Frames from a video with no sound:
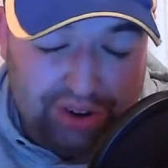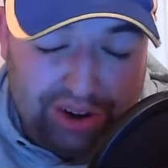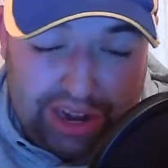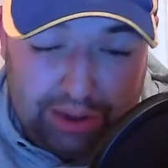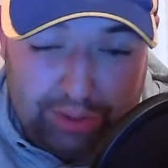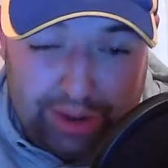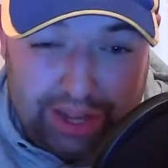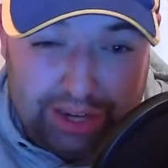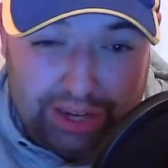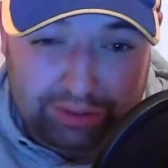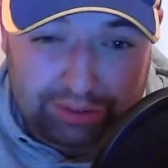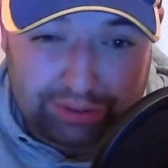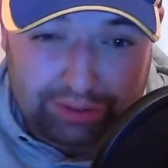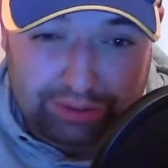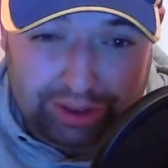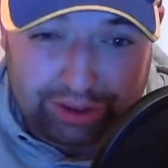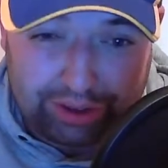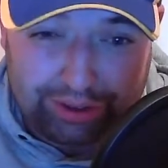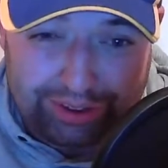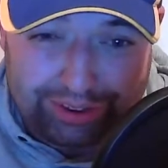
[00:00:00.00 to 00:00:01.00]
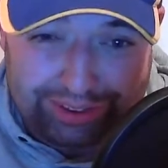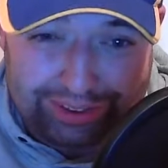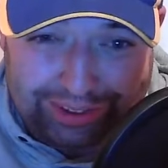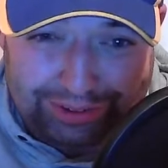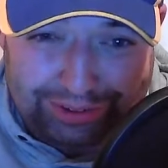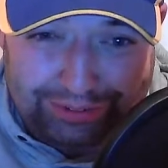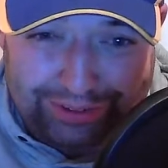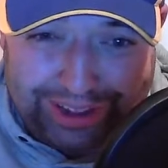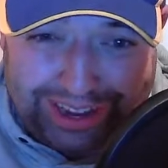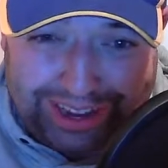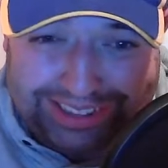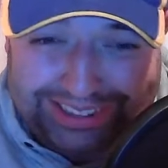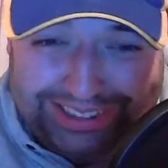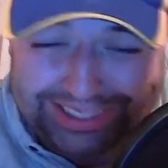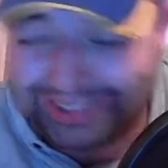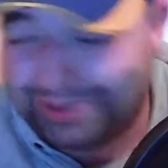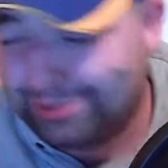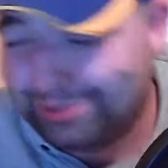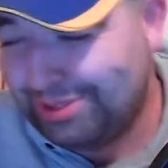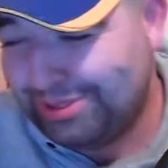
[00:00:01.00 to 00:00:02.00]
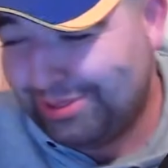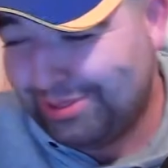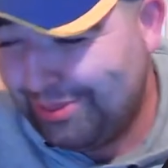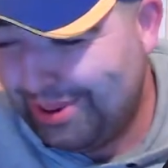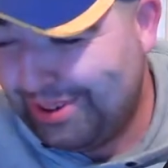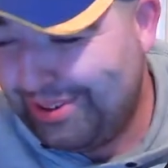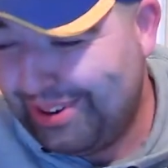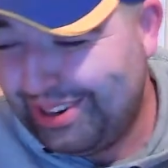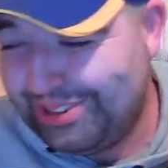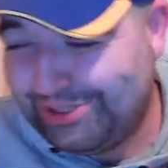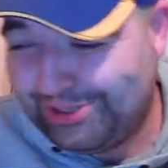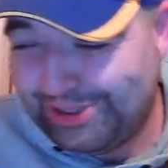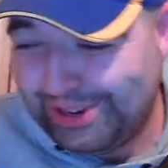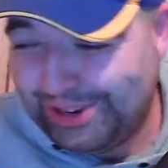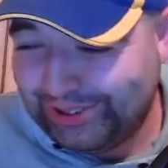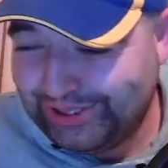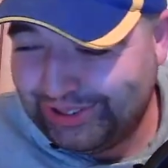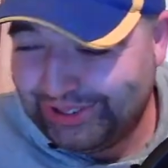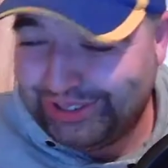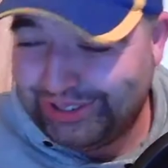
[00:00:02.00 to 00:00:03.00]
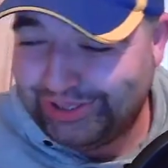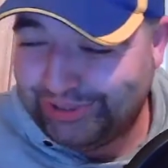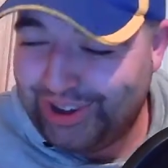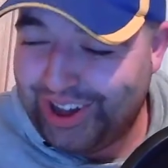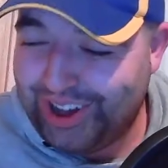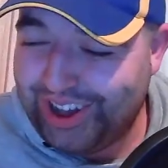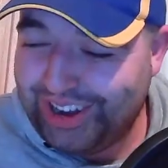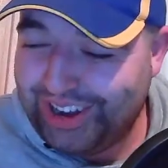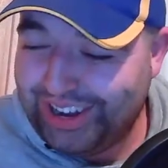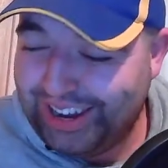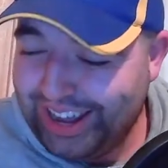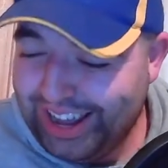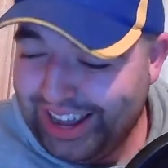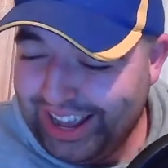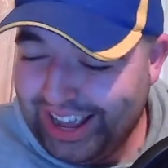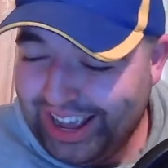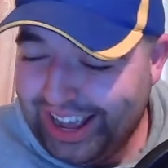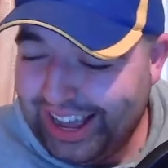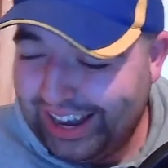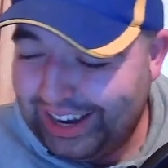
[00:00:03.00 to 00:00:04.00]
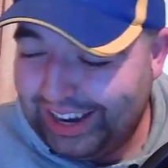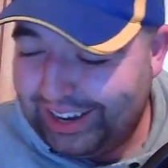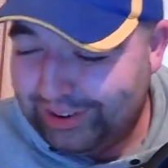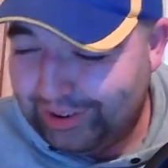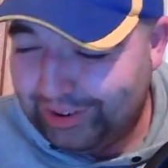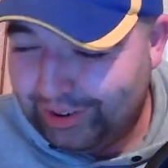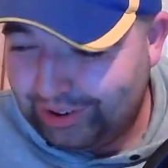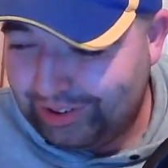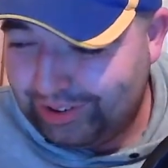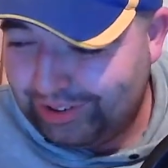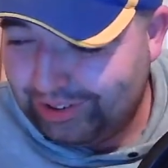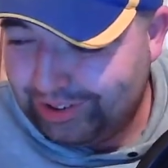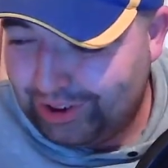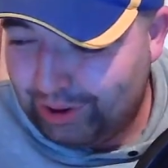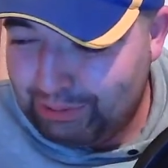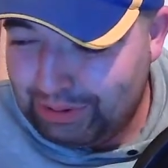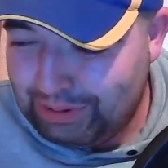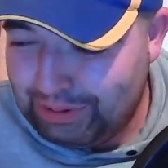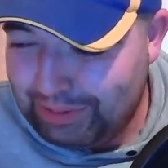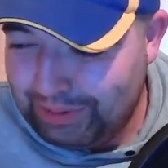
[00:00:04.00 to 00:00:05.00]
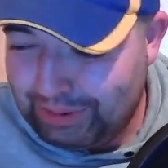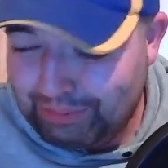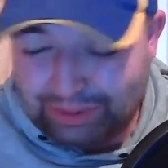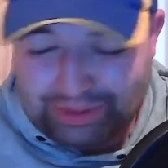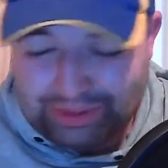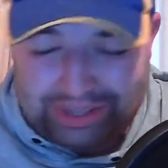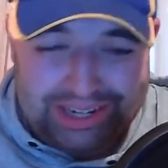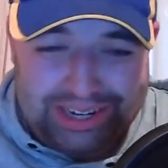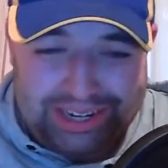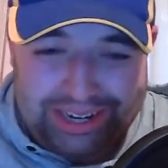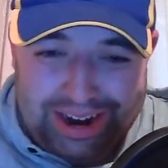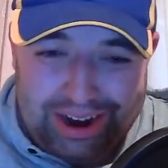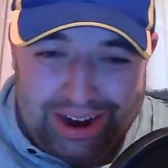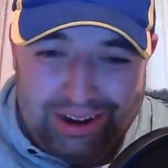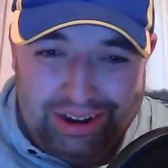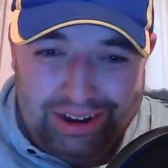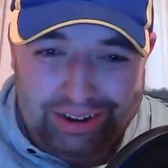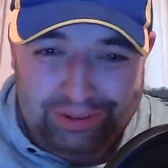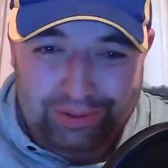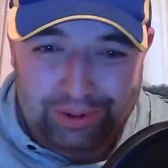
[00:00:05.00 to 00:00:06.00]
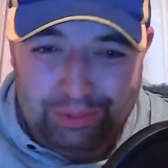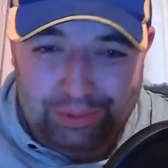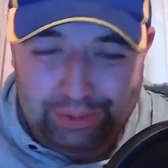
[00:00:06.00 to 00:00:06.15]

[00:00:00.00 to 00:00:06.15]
anyway, the fact that it was a winner at 300-1, and I know a couple of members in the yard had a few